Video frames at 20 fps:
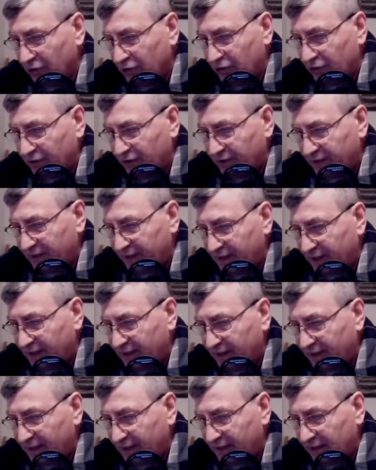she
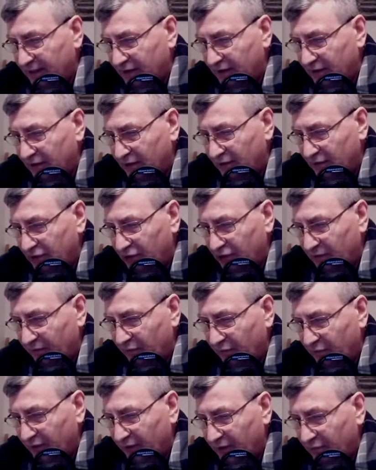said that uh, she
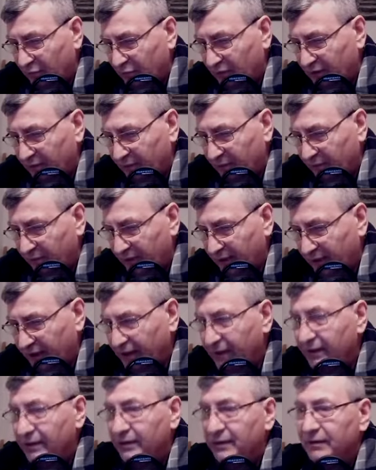prayed with a
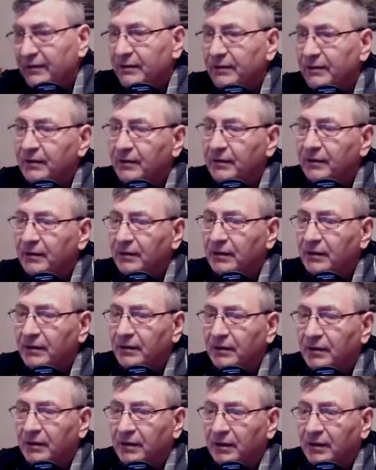prayer
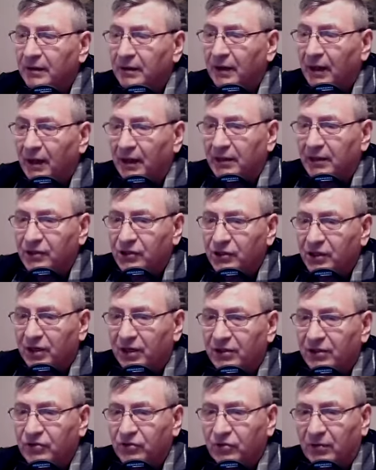and she
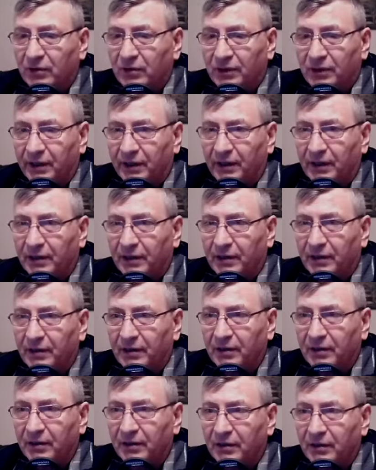actually
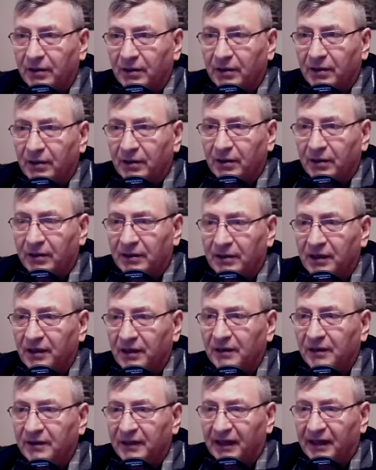
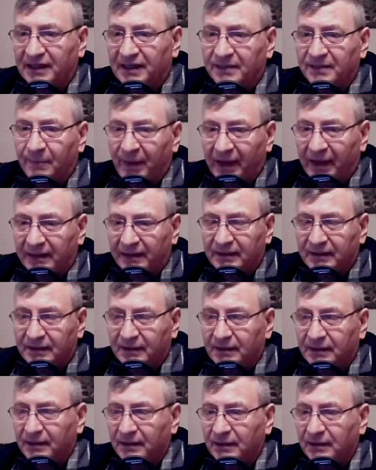didn't
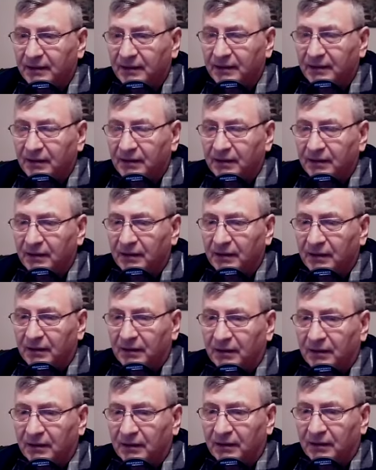expect
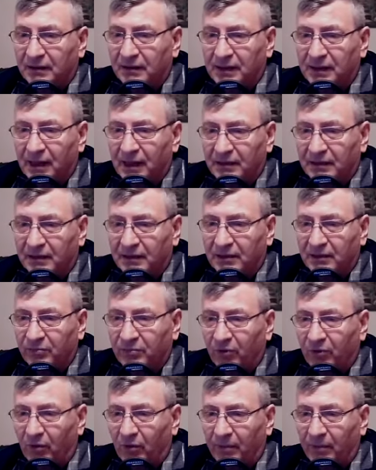that her
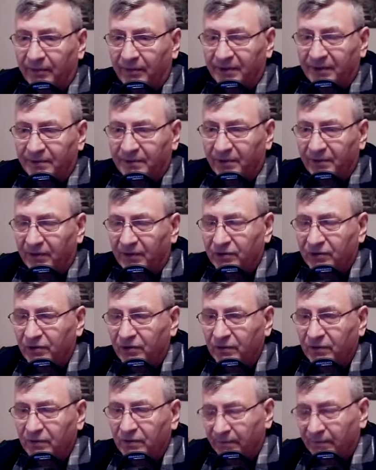problem is
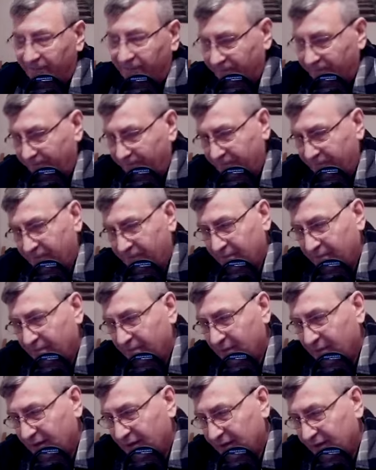spiritual,
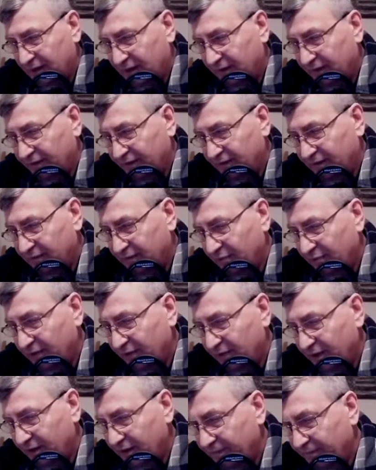but after the
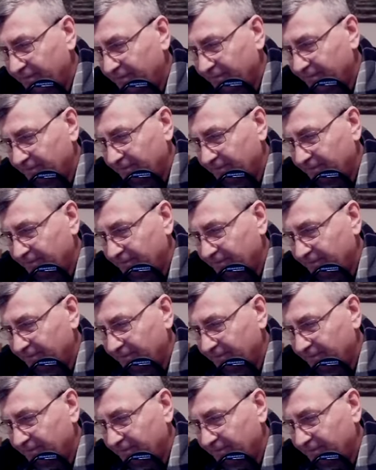prayer,